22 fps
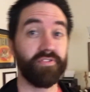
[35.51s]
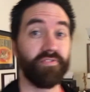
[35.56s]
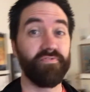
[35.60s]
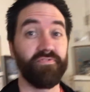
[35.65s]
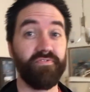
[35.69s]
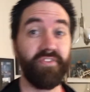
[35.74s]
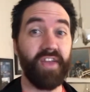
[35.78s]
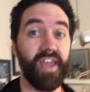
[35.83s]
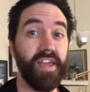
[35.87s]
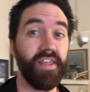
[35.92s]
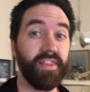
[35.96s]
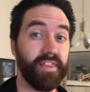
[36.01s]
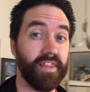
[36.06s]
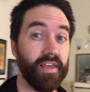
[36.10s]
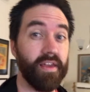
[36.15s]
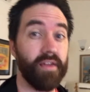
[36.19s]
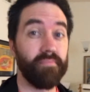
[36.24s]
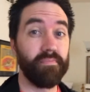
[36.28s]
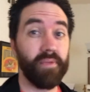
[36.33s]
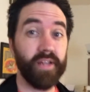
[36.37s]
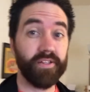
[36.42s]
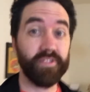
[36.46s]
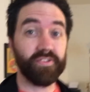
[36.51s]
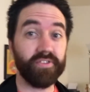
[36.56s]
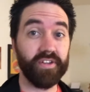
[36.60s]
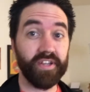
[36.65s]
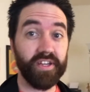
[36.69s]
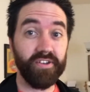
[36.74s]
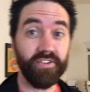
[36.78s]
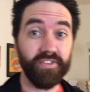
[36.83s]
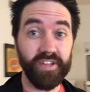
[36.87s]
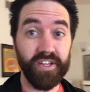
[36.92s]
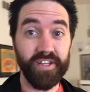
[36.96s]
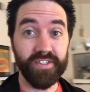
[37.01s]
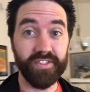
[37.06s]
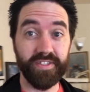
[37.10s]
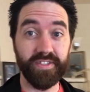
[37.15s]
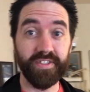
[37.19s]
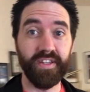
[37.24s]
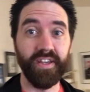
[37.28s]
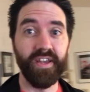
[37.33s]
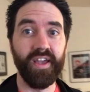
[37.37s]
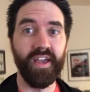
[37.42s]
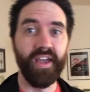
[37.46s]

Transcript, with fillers: faith and mental illness.